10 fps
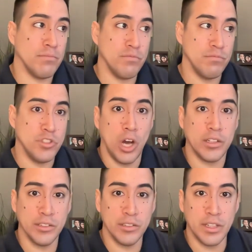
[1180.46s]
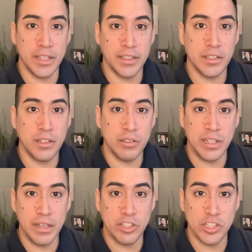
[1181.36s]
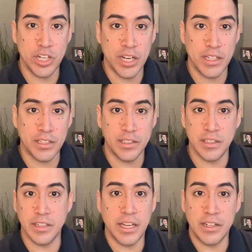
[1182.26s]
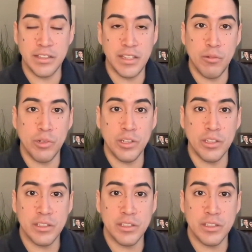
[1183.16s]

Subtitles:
doctor like, yo, can I have a shot? Like, how does that work?